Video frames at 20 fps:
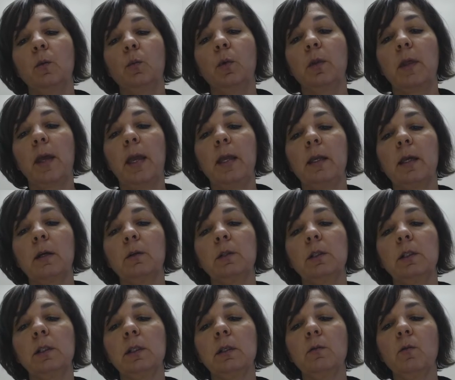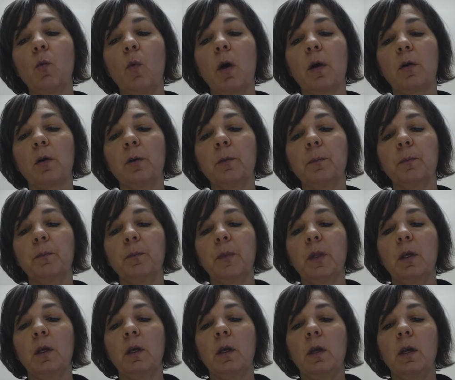with 8 ounces of water
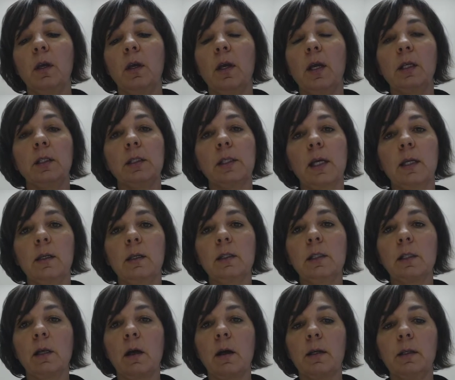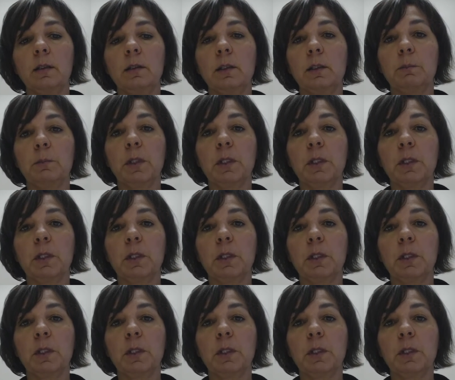and set it aside